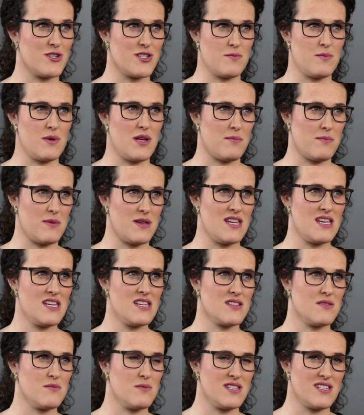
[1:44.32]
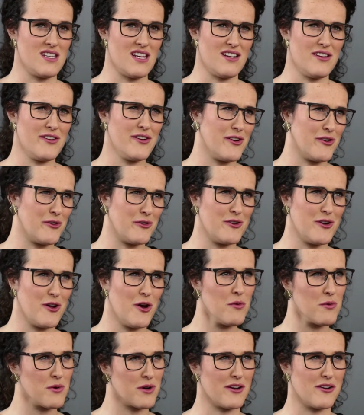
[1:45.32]
just be at peace. And we said, you know,
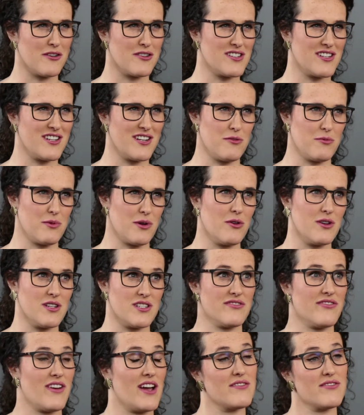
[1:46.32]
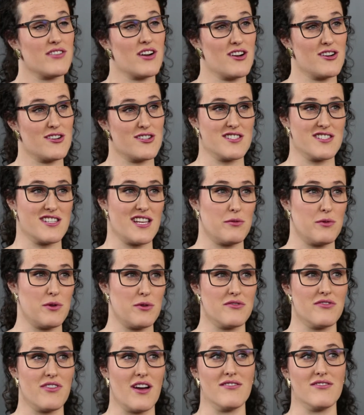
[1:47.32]
no, we're going, you know, we're going to fight for her just like we
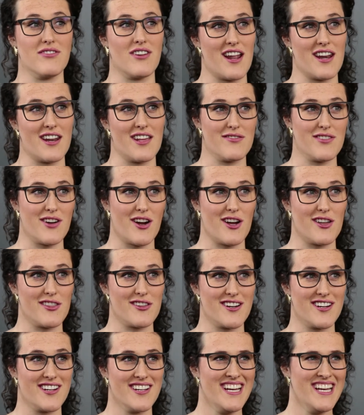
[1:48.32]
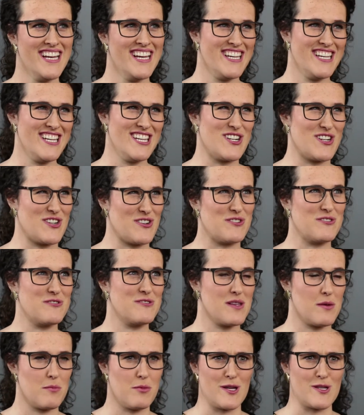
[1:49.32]
would fight for any of our other, you know,
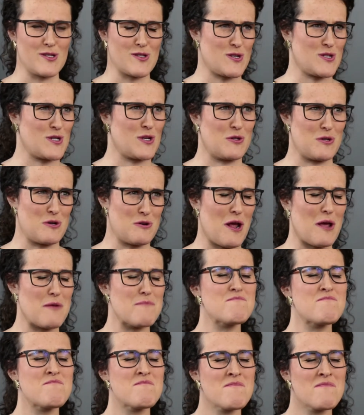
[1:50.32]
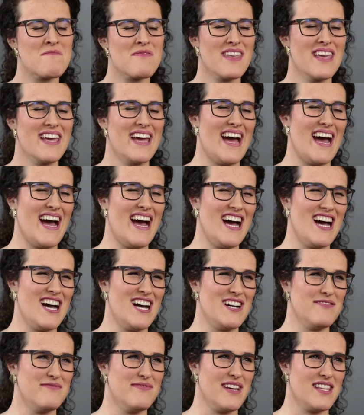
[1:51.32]
siblings or children, right?
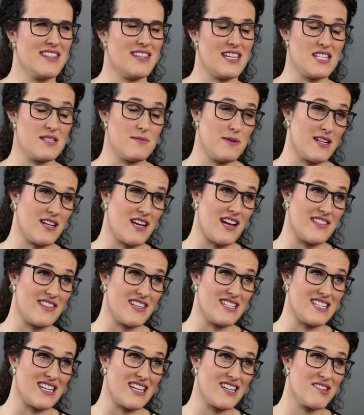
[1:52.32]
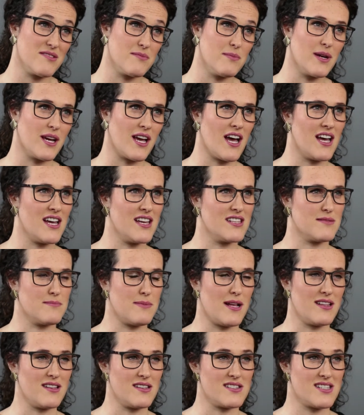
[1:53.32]
Um, and thanks be to God they did, because
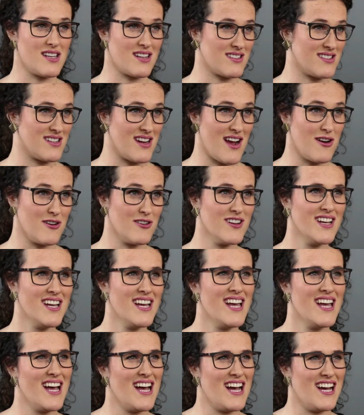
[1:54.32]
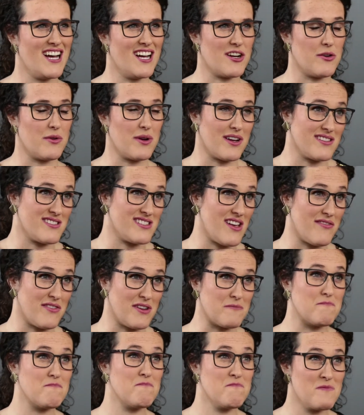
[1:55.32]
Bella's six now, uh, going on
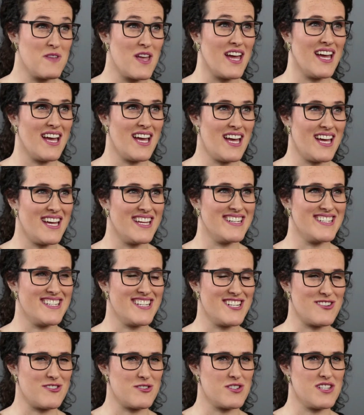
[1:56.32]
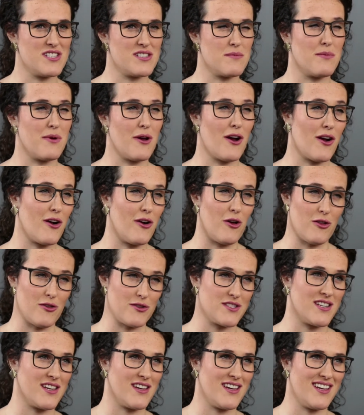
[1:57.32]
seven. And, you know, she's a miracle
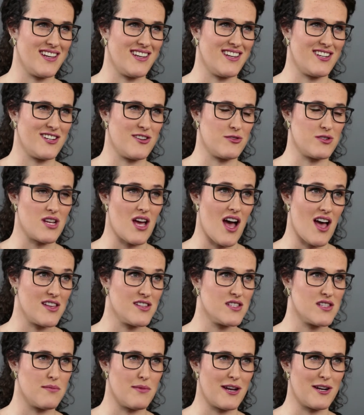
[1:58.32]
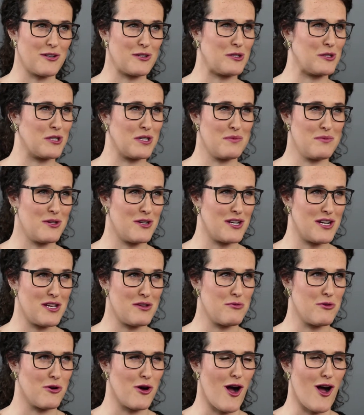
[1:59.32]
to, you know, to us. The medical
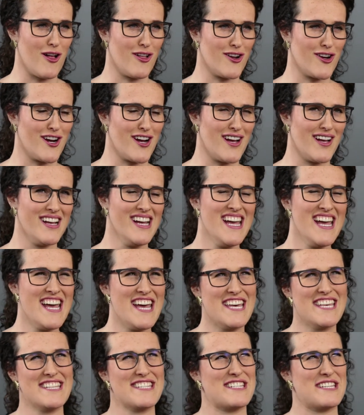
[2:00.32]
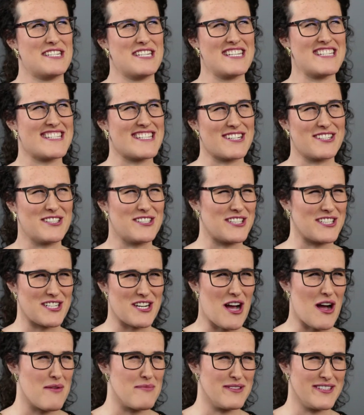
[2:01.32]
community will call her a statistical
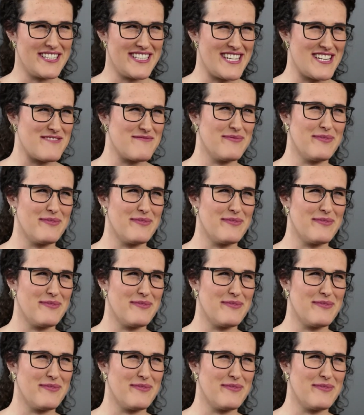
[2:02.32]
anomaly,